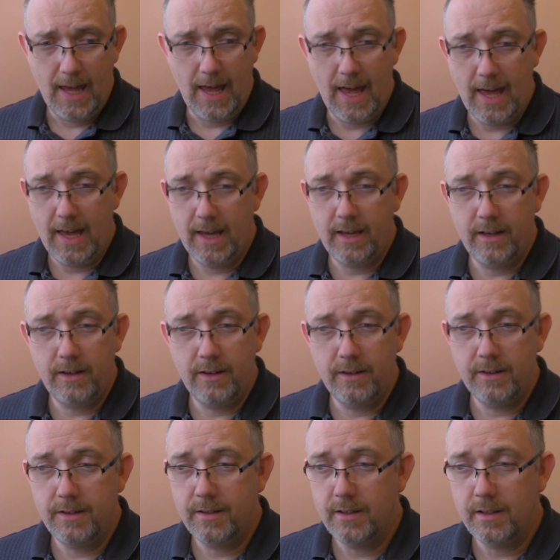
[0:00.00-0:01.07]

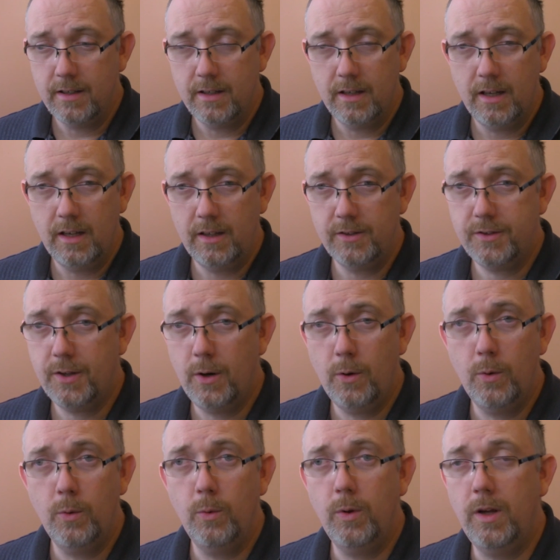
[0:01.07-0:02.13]
And
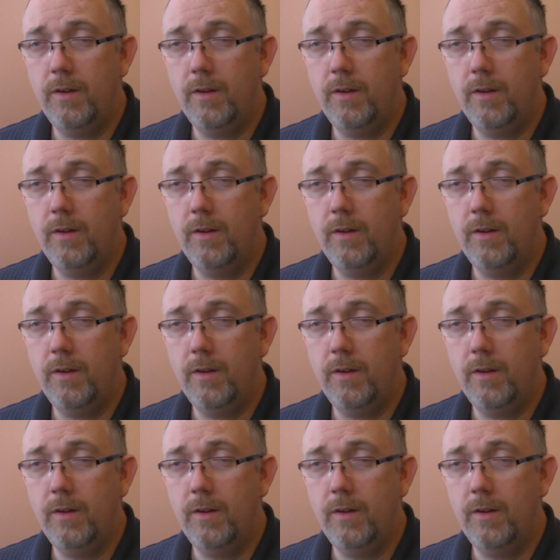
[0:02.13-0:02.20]
so